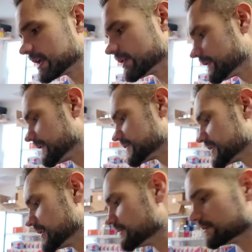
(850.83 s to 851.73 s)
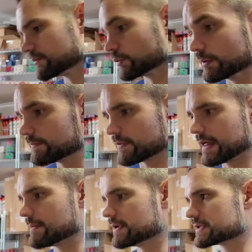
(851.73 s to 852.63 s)
I don't think there's any room for
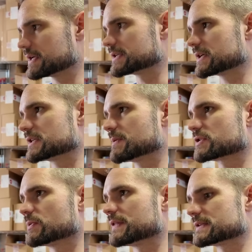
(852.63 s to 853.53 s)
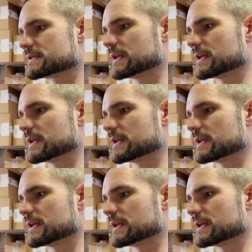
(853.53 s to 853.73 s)
them. It's especially with this,